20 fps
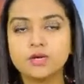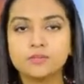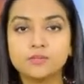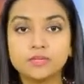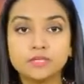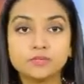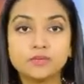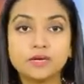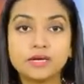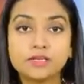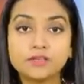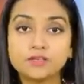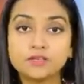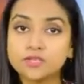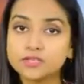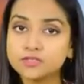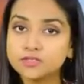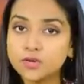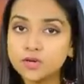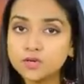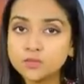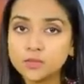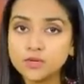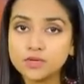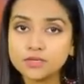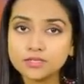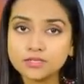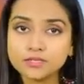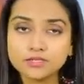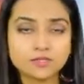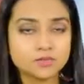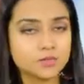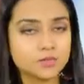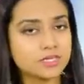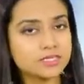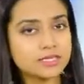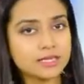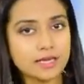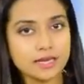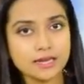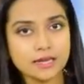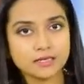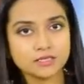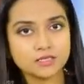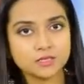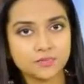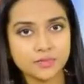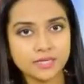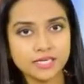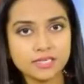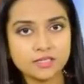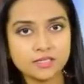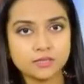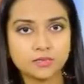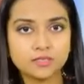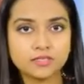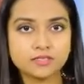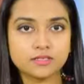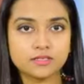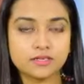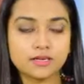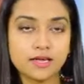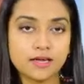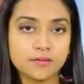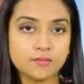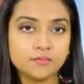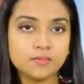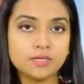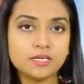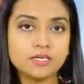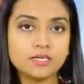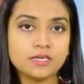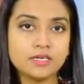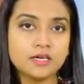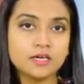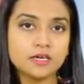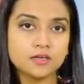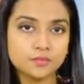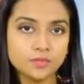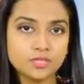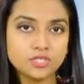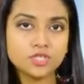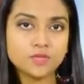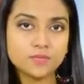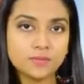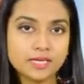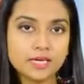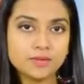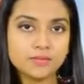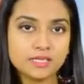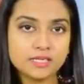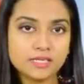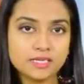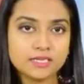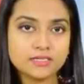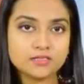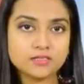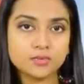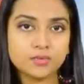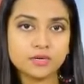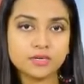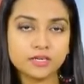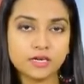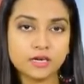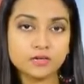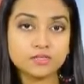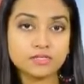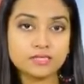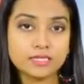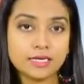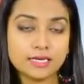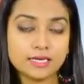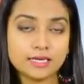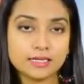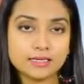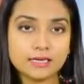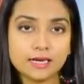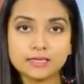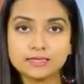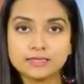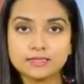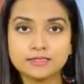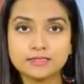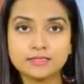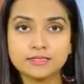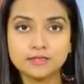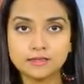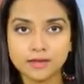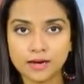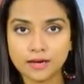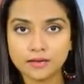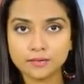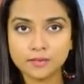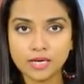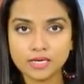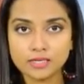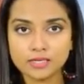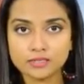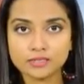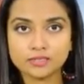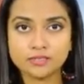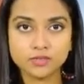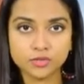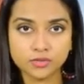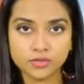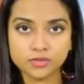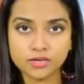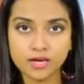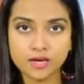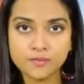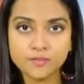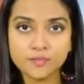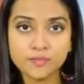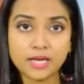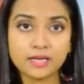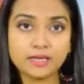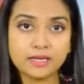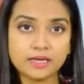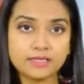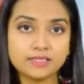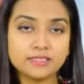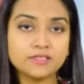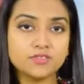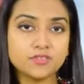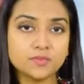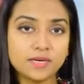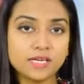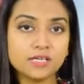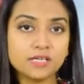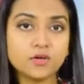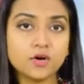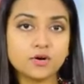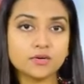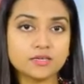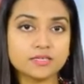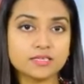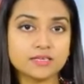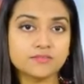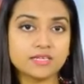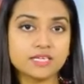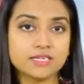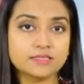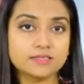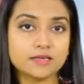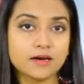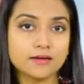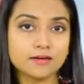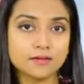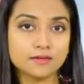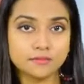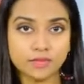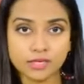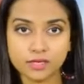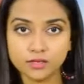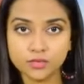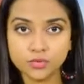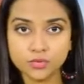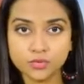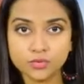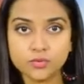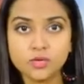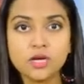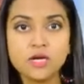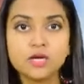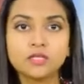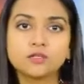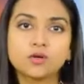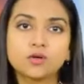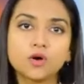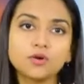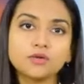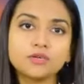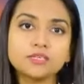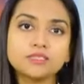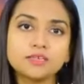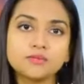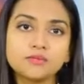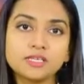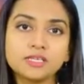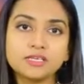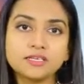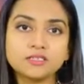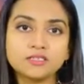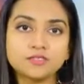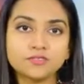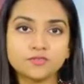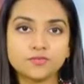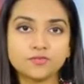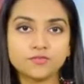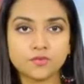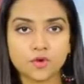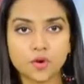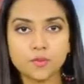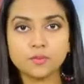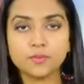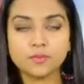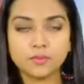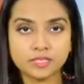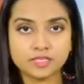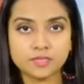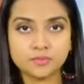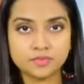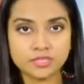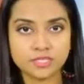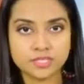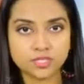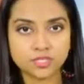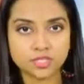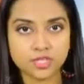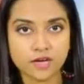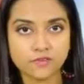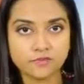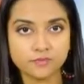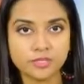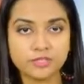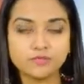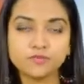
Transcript: Meanwhile, resort politics is once again at its peak with MP BJP MLAs who are now staying at ITC Grand Bharat in Gurugram and 19 rebel Congress MLAs are in Bengaluru. The Congress MLAs from Madhya Pradesh have been